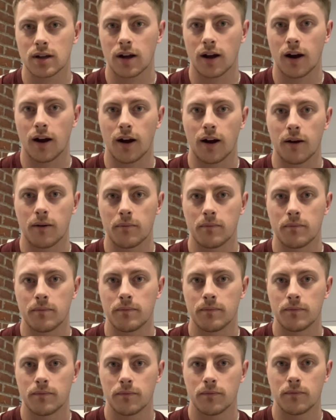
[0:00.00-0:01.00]
Um,
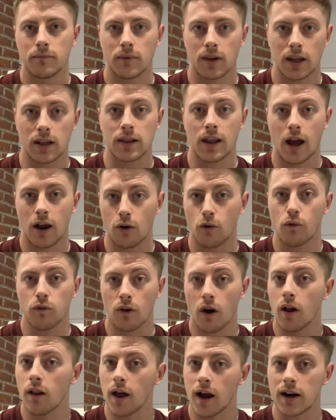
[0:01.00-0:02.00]
in that
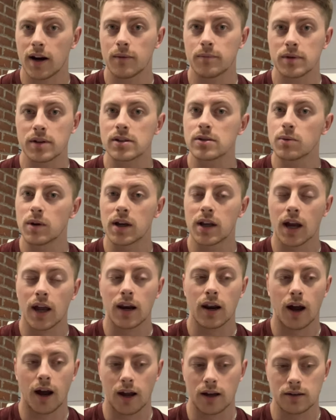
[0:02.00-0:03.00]
overall lineup this weekend,
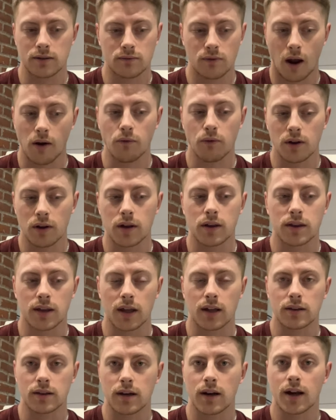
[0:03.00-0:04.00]
I, I really
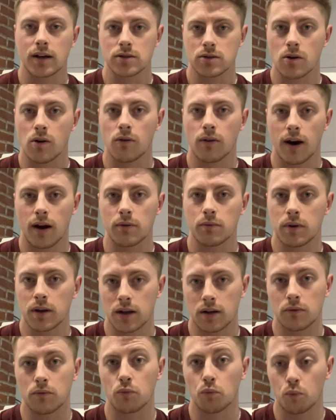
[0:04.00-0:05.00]
think the next go around we
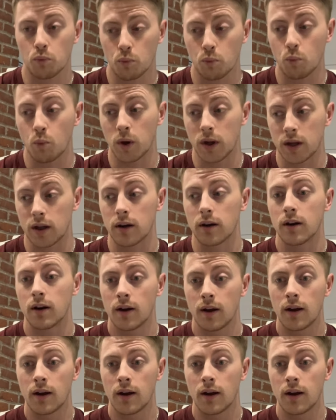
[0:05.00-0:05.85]
can we can